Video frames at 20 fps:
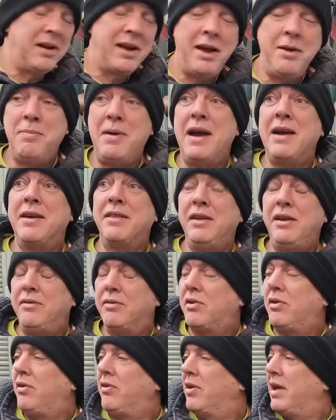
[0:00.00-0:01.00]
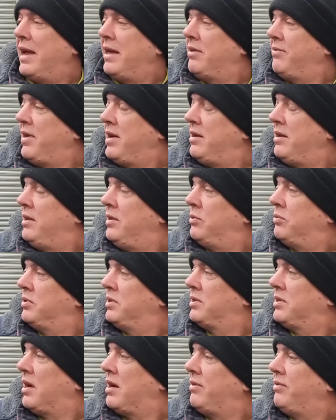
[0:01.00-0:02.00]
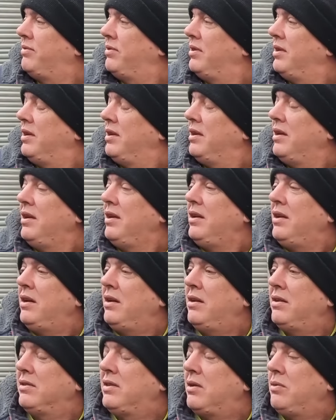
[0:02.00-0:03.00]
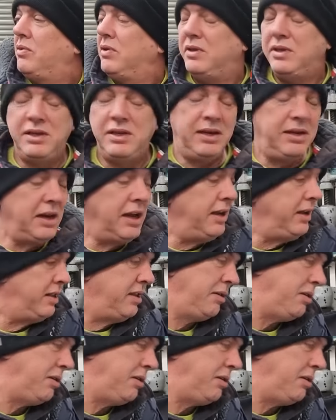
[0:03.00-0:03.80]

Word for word: go back, then I've got to get the Venhill Hill stuff. And I don't want to delay it. I